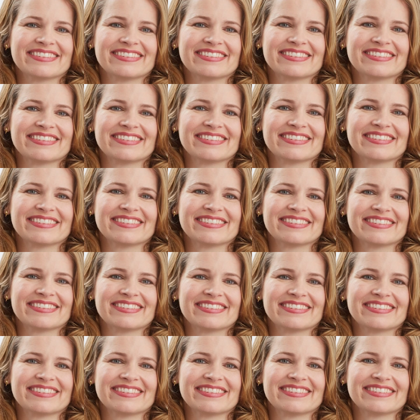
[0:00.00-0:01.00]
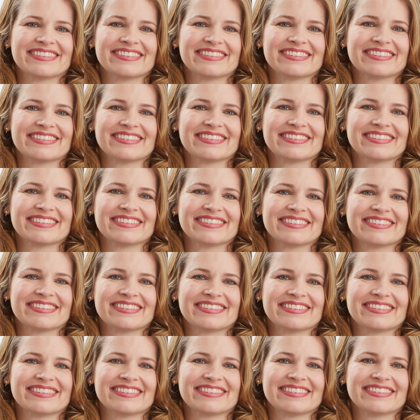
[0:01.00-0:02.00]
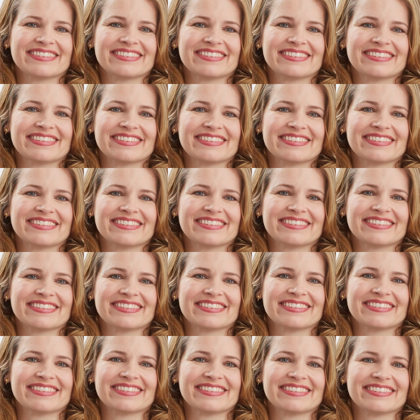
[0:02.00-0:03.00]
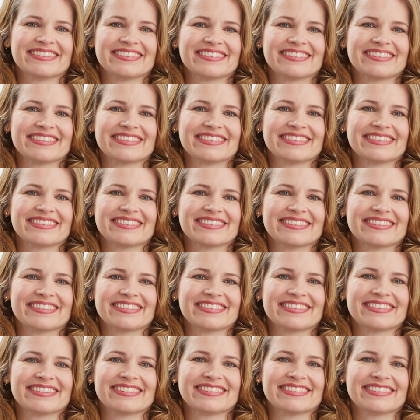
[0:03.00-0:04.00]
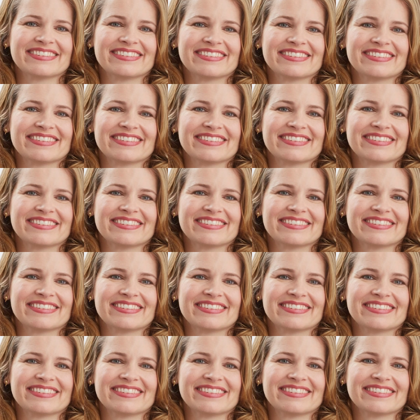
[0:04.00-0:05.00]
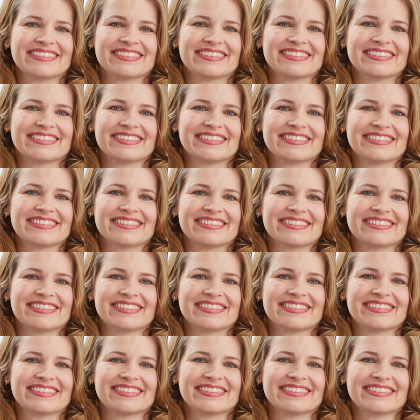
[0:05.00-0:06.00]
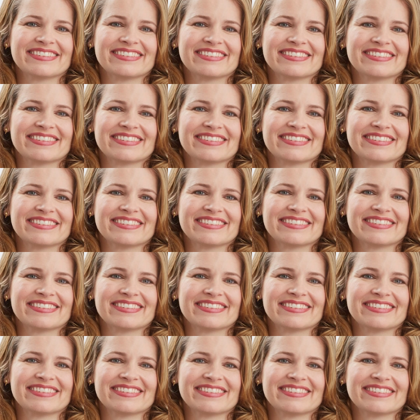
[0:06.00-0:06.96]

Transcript: This person isn't speaking.